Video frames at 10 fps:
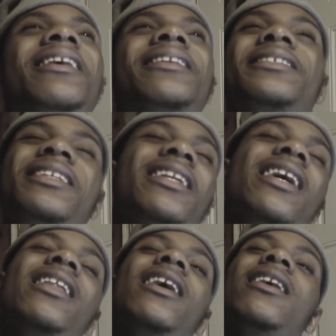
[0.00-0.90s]
This and
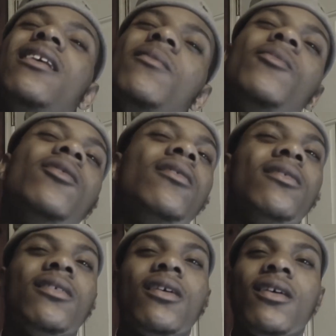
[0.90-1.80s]
that. Like, come on,
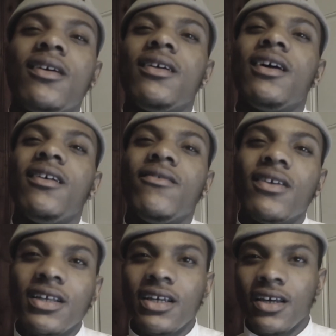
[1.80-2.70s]
dog. Like,
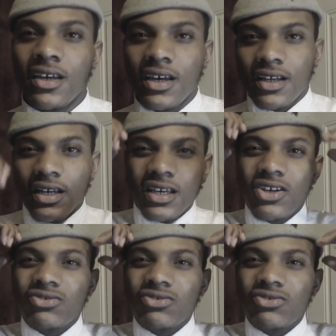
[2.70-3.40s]
really? Nigga,